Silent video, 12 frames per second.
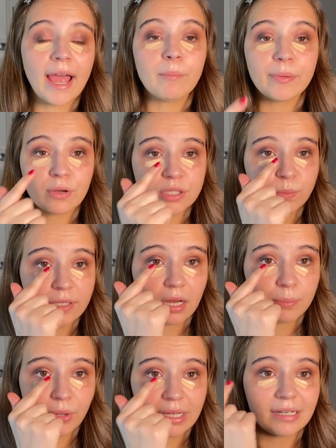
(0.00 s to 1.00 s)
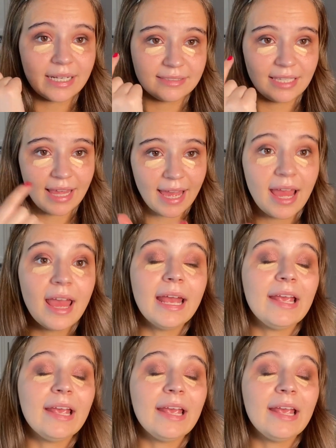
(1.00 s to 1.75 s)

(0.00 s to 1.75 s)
and because we are putting glitter there,